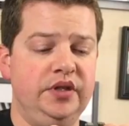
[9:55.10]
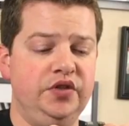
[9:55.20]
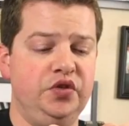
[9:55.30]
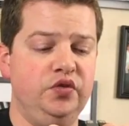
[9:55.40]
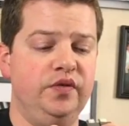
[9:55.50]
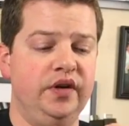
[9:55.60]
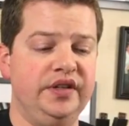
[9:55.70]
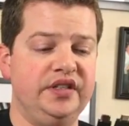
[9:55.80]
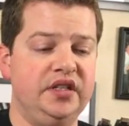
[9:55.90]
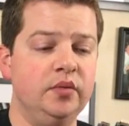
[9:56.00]
be two
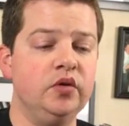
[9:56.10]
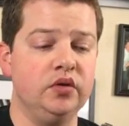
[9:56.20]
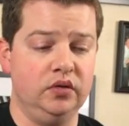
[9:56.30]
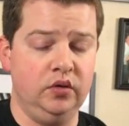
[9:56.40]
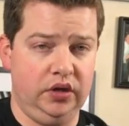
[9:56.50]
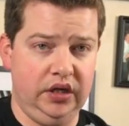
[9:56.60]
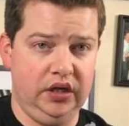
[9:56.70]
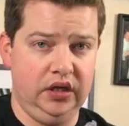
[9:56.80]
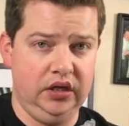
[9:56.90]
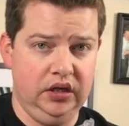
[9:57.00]
very similar
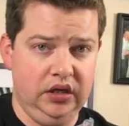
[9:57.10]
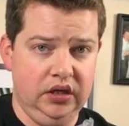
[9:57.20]
looking